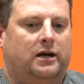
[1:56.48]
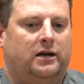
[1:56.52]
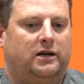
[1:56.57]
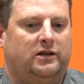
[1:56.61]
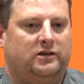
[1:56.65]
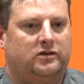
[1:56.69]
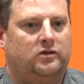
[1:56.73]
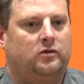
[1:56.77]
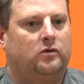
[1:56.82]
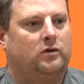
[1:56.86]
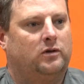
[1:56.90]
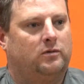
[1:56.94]
can
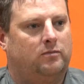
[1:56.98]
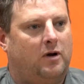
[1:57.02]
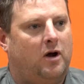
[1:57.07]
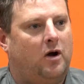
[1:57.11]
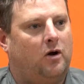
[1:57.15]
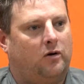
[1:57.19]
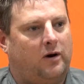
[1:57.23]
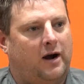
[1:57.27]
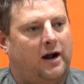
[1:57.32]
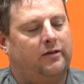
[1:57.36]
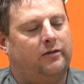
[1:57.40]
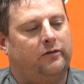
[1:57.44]
score the
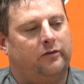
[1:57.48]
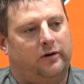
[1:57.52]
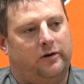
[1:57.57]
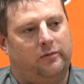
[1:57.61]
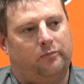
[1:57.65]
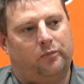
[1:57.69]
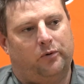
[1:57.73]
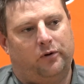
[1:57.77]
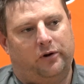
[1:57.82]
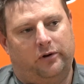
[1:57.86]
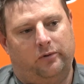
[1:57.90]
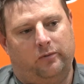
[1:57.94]
ball around the
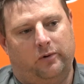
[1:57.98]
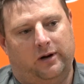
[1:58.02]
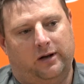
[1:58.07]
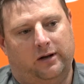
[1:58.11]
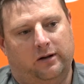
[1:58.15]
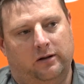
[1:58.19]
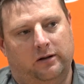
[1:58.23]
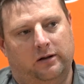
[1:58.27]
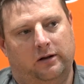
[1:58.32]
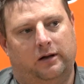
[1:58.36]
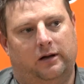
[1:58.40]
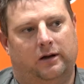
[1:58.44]
rim pretty
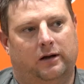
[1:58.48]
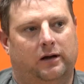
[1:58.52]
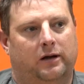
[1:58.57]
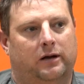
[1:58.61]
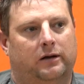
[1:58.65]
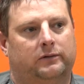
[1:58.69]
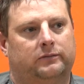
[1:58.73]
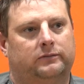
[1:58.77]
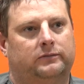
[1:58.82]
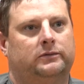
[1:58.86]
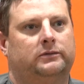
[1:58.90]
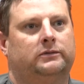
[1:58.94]
well.
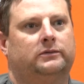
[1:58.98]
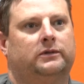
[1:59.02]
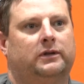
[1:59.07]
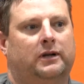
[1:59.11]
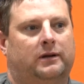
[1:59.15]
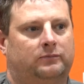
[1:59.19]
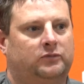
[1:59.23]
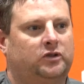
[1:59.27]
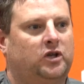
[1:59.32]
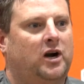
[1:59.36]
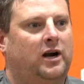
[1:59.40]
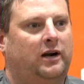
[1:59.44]

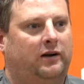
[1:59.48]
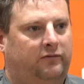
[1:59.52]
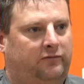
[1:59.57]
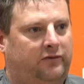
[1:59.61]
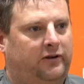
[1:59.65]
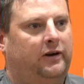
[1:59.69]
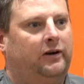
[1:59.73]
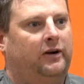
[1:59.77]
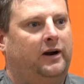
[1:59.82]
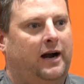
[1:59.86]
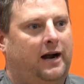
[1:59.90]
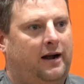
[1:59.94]
I'm trying to
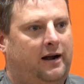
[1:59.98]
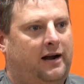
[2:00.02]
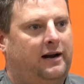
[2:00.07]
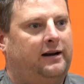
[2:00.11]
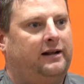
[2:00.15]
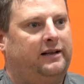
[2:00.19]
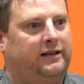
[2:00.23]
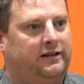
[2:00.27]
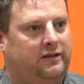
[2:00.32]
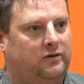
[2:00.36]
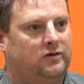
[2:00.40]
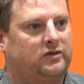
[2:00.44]
figure out how
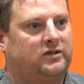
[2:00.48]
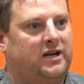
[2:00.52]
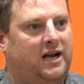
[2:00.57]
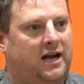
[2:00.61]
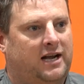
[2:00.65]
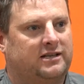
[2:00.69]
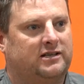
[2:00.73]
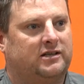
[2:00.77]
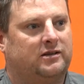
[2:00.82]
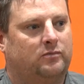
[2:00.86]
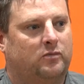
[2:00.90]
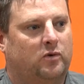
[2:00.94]
to get those
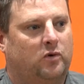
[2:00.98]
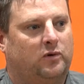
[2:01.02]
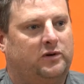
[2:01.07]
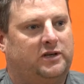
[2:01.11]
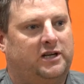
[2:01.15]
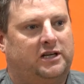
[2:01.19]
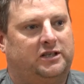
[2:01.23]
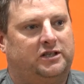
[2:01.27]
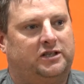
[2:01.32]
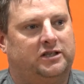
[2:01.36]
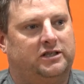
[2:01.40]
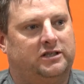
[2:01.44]
guys a little more
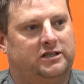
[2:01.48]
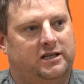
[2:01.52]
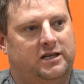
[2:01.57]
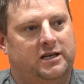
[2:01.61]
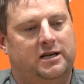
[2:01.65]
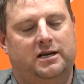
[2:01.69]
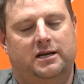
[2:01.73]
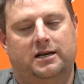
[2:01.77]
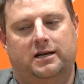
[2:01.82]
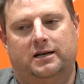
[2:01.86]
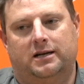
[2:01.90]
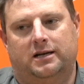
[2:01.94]
touches
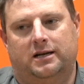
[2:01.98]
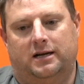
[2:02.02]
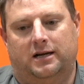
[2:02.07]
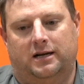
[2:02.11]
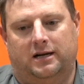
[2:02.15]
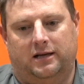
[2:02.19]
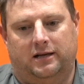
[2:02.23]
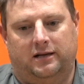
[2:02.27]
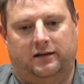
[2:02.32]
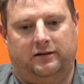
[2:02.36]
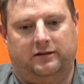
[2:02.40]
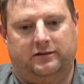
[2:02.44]

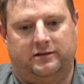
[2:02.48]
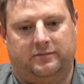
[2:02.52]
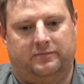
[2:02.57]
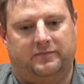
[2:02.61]
and